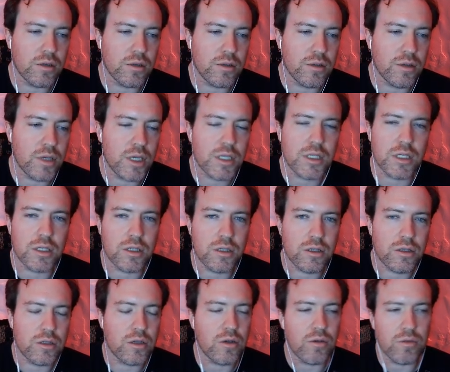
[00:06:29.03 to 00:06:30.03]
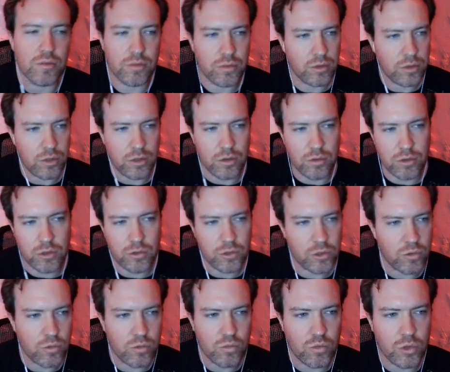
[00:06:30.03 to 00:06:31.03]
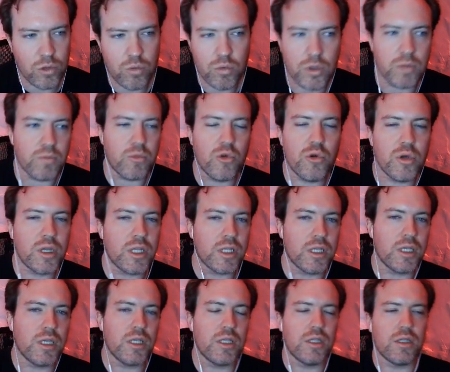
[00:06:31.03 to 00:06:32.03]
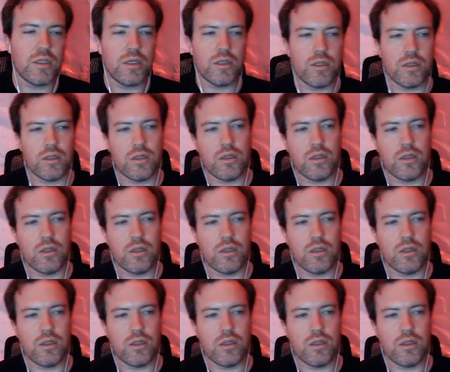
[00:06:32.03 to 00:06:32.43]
essence. So, you know, just with 1 point in